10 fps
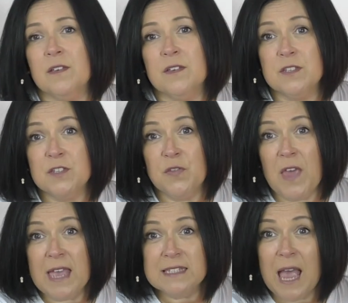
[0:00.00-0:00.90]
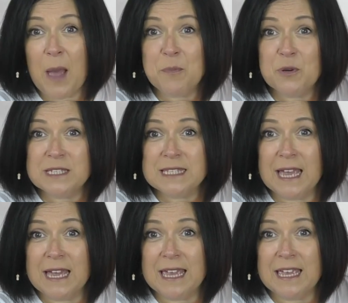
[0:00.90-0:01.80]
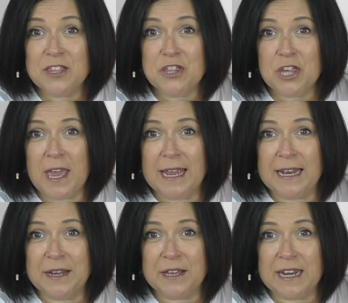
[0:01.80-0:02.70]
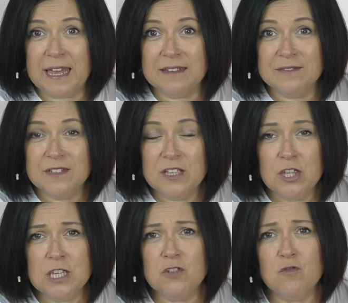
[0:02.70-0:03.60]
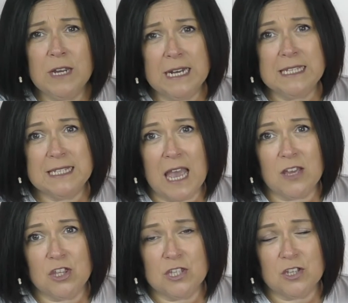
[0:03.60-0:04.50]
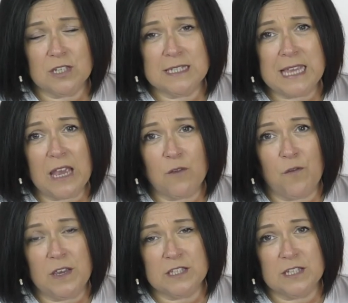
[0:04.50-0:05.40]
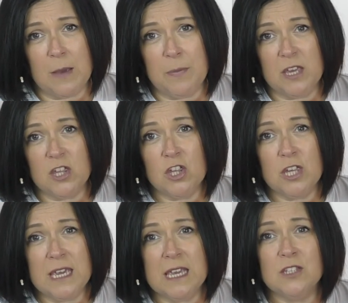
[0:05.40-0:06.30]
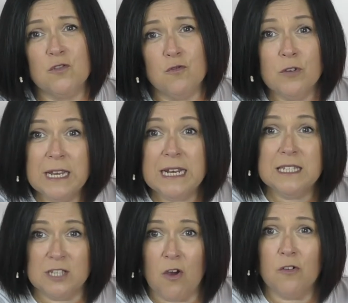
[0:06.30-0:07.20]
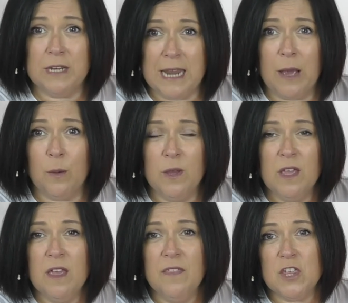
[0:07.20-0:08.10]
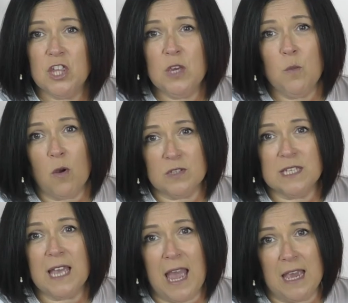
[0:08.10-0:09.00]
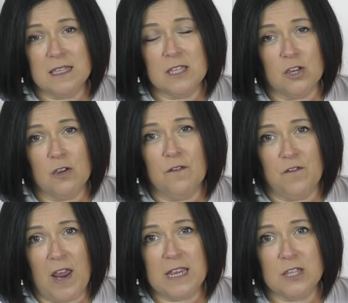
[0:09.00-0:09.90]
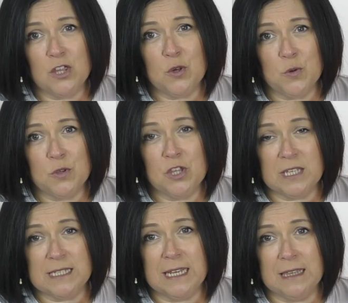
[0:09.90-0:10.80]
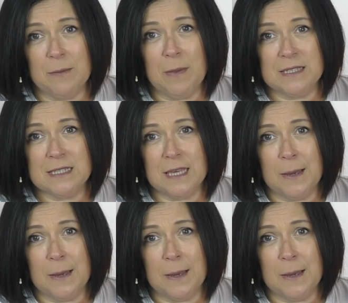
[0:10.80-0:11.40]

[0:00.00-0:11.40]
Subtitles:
So there's our prisoner in jail, look at her. She's really sad. She's got a sad face on her because she is really sorry now that she wasn't kind to her friend too, just like the master.